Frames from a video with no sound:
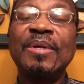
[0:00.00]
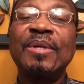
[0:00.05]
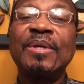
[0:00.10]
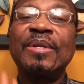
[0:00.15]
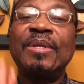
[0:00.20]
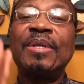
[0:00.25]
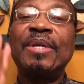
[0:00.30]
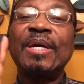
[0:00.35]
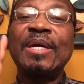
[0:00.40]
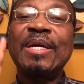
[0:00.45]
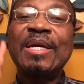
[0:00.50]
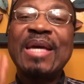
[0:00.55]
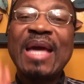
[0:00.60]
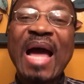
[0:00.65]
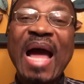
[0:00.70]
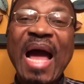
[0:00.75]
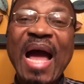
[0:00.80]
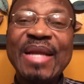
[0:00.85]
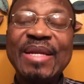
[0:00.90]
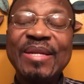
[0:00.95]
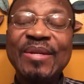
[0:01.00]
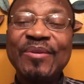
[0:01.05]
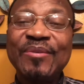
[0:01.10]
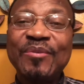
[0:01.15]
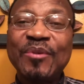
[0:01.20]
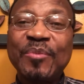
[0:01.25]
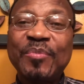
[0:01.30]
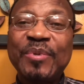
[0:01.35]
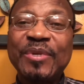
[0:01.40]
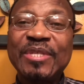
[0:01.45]
The garden
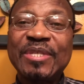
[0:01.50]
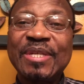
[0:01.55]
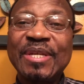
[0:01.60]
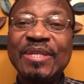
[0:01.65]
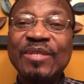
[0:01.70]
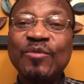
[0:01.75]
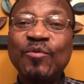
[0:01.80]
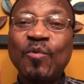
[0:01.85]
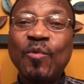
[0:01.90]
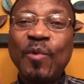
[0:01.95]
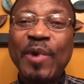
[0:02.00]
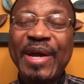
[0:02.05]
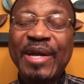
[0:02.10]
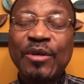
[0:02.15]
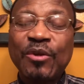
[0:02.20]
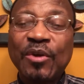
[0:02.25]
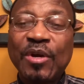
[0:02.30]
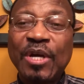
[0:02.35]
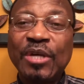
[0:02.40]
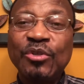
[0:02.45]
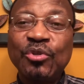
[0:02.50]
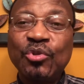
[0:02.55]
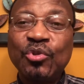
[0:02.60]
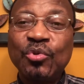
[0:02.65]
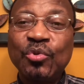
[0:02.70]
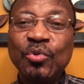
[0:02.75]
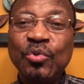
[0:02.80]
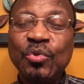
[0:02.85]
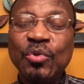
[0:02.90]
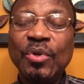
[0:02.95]
represents work you can
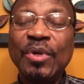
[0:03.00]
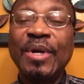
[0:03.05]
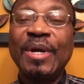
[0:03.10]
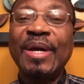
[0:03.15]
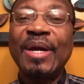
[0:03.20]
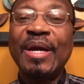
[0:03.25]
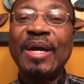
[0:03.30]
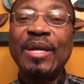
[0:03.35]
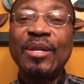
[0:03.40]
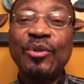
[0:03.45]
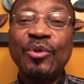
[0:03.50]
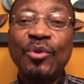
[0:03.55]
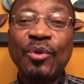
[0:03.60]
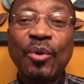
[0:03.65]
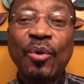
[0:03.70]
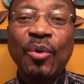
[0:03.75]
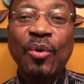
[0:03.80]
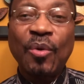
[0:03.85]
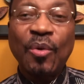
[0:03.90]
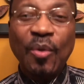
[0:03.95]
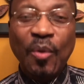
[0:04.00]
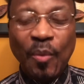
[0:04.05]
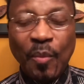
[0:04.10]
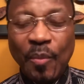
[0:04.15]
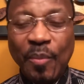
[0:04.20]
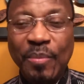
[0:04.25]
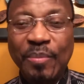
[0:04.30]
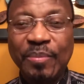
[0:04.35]
do in your home.